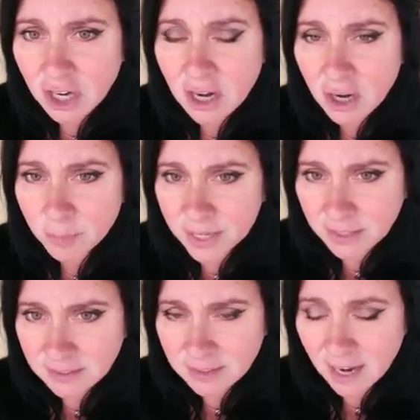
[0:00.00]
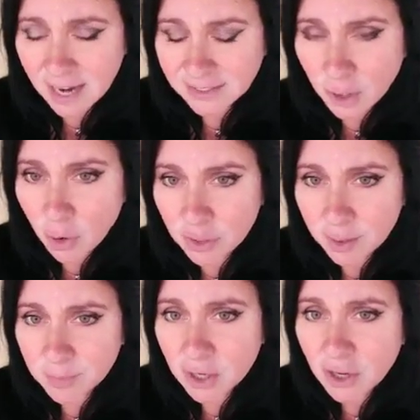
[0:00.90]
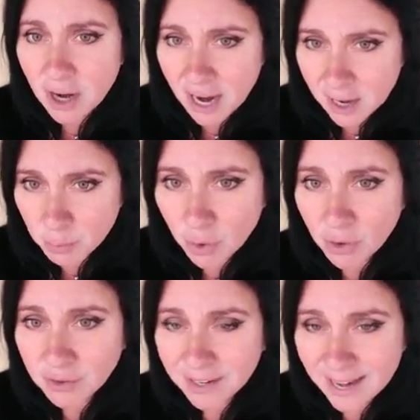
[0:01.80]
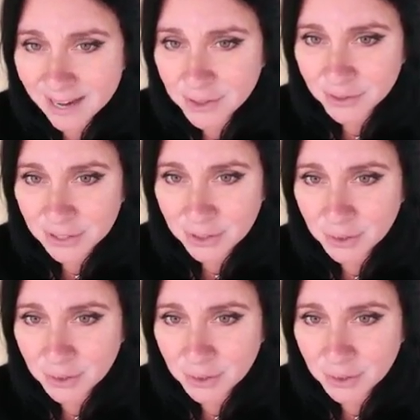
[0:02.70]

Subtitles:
because I told him, I will handle you,